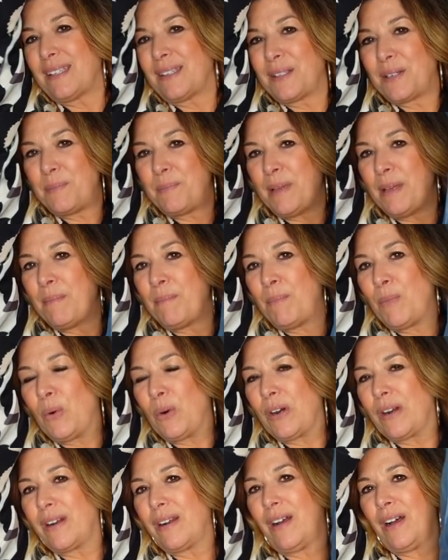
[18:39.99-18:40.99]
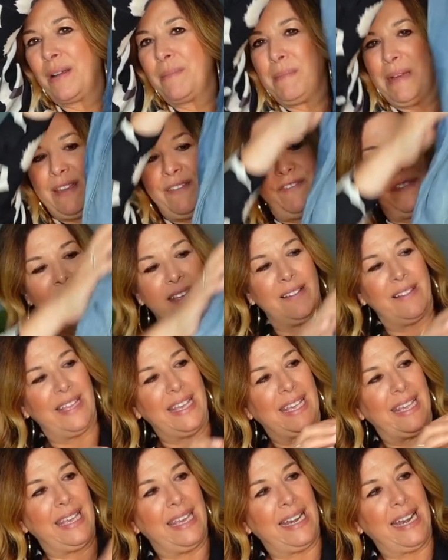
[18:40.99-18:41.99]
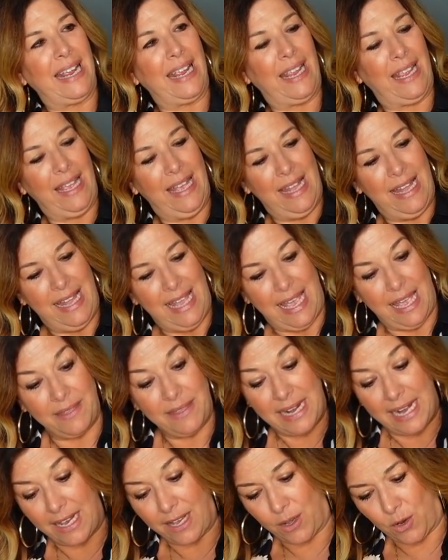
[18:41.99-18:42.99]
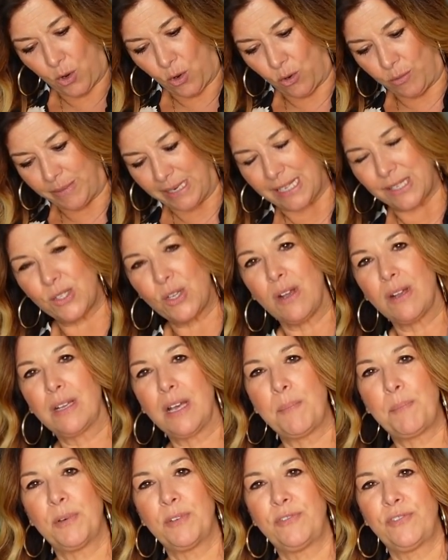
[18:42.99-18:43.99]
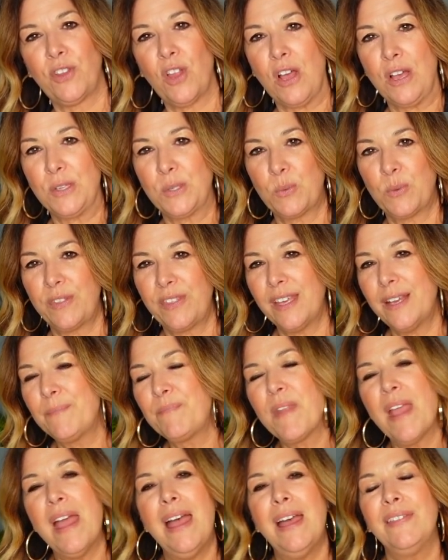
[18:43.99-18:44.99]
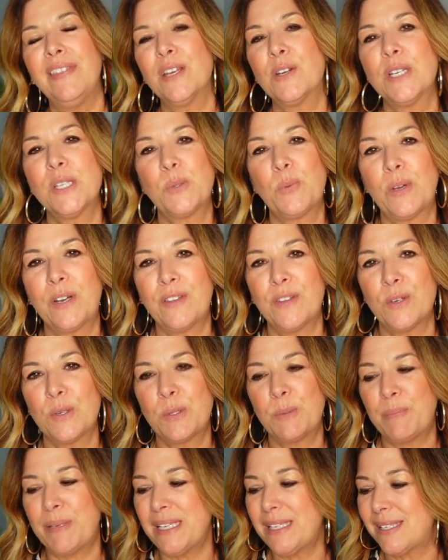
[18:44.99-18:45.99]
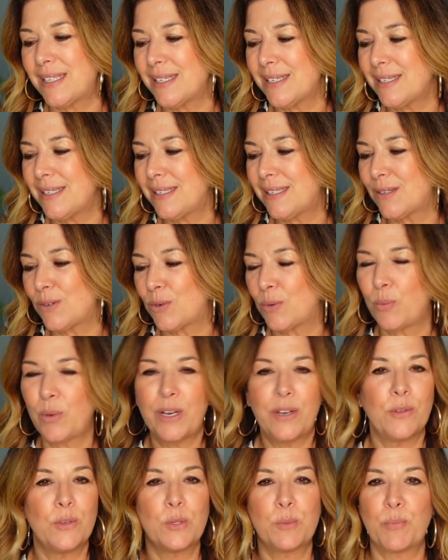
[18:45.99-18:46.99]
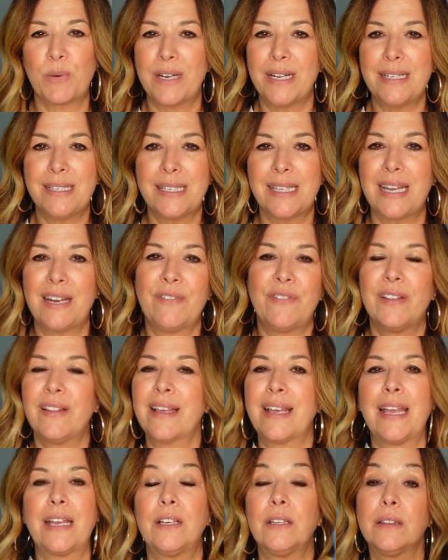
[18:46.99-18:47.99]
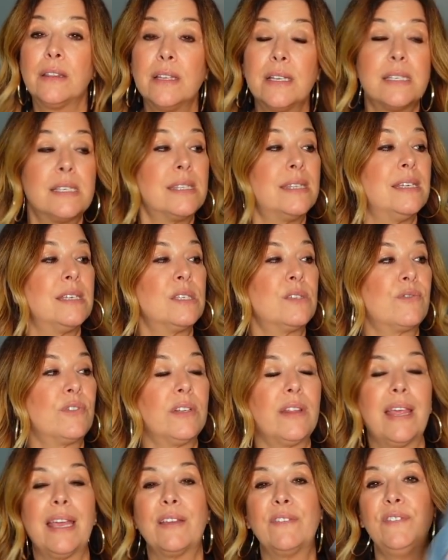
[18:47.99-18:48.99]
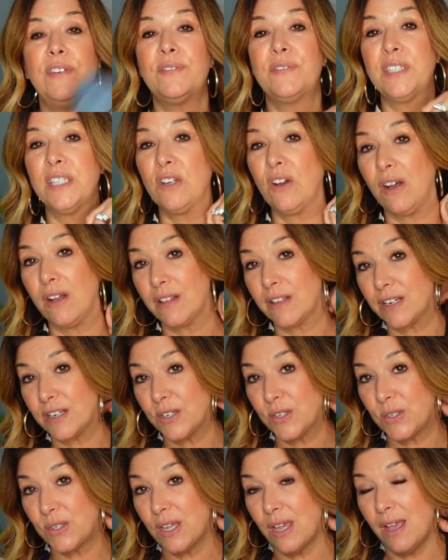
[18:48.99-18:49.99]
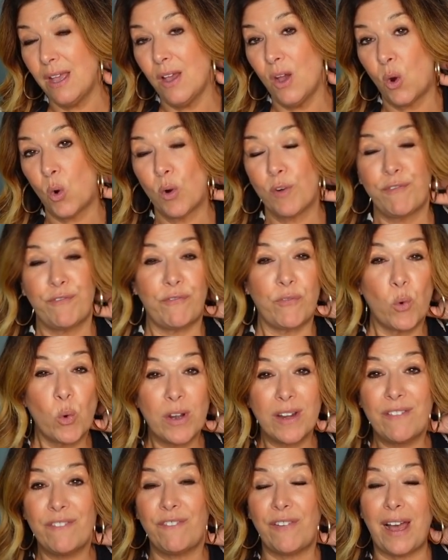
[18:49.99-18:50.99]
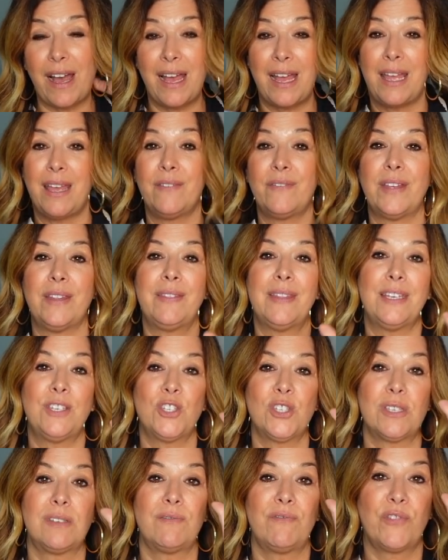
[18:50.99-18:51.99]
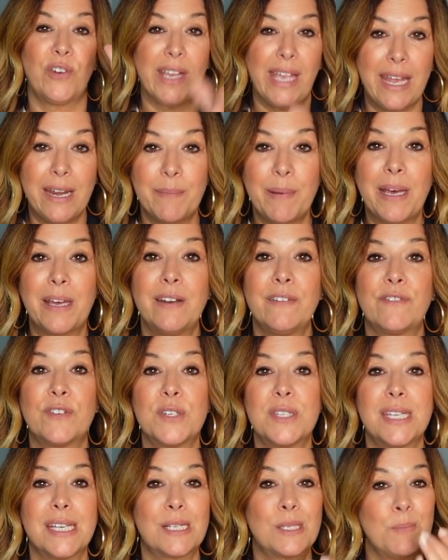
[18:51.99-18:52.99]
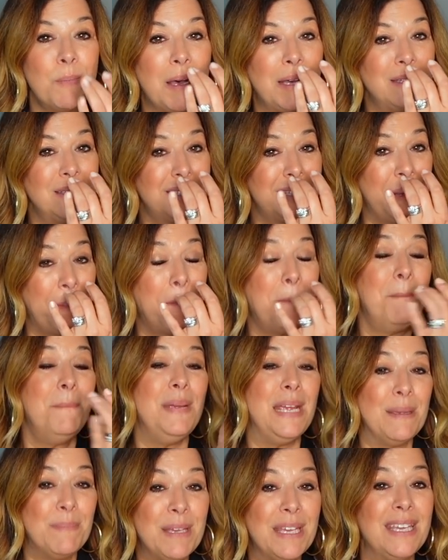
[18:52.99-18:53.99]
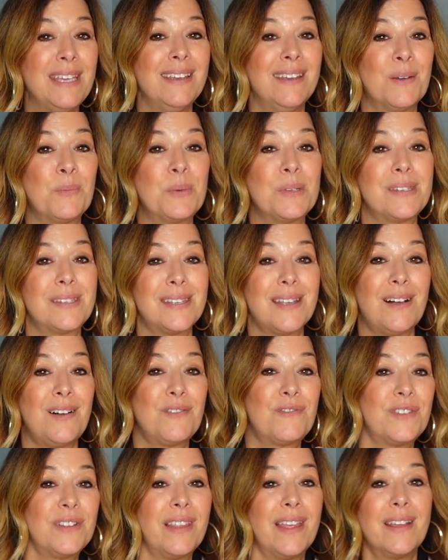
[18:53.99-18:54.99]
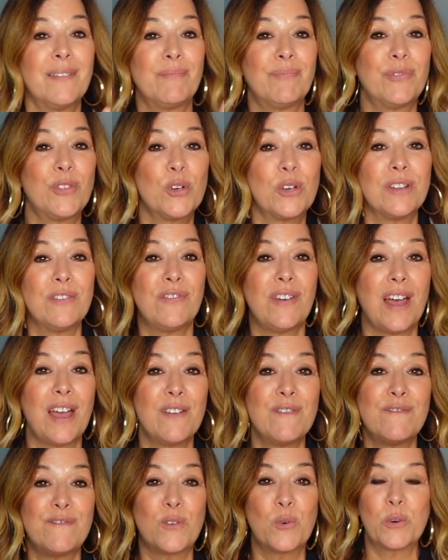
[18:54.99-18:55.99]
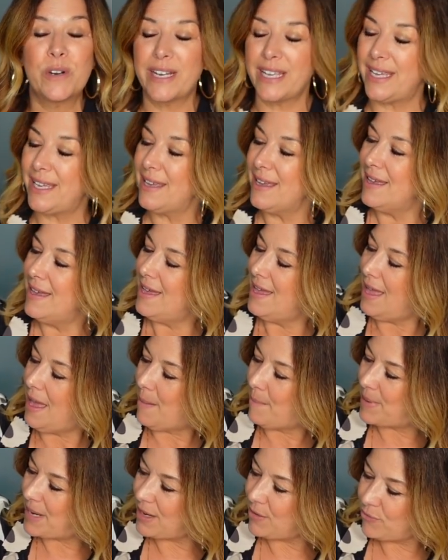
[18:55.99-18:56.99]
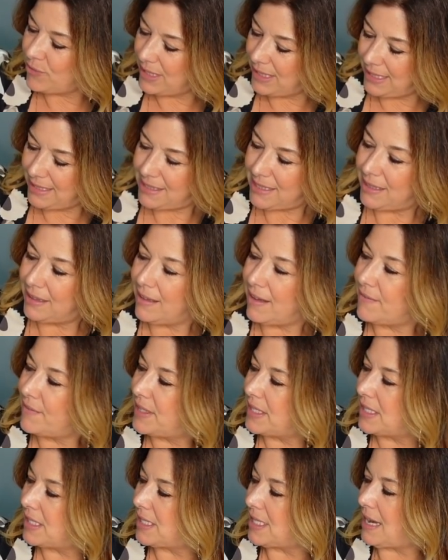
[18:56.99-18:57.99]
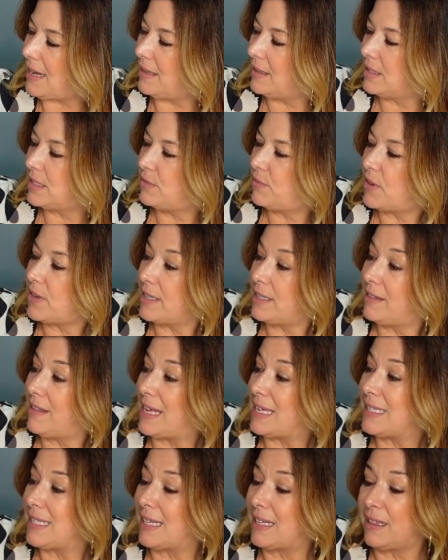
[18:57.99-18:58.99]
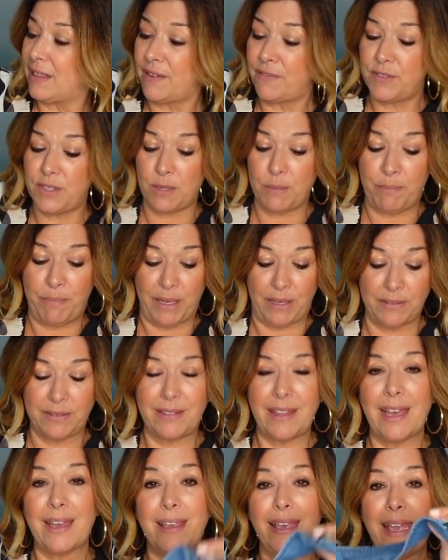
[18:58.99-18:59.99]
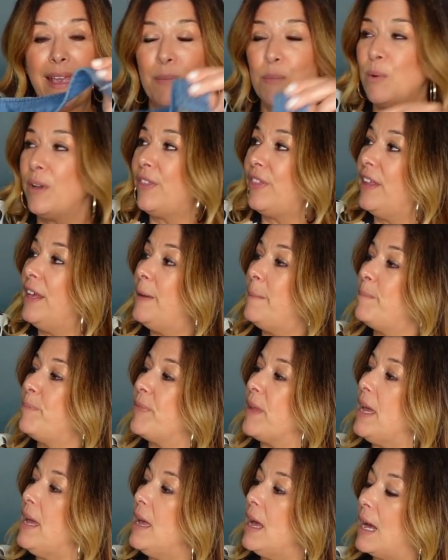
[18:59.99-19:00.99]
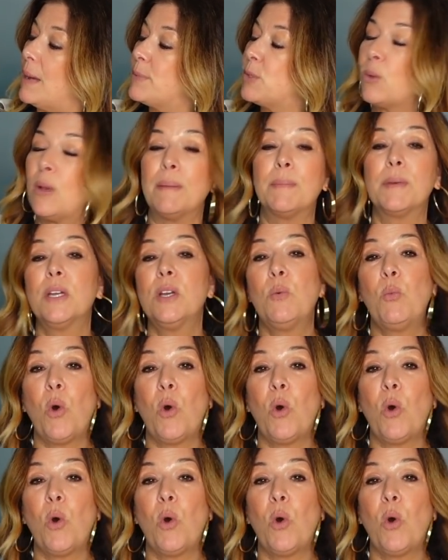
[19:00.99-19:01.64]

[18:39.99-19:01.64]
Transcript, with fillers: a little bit more on my feeling, and I And then I got home and I saw a couple flaws with it. Theory is one of those pieces or one of those brands that I feel like I could list this for like fifty dollars or forty-five dollars and then just forget about it for six months and maybe it will sell for like thirty-five, forty. But I really did love this style. It's very classic. I loved the belt that came with it. Um, so I'm gonna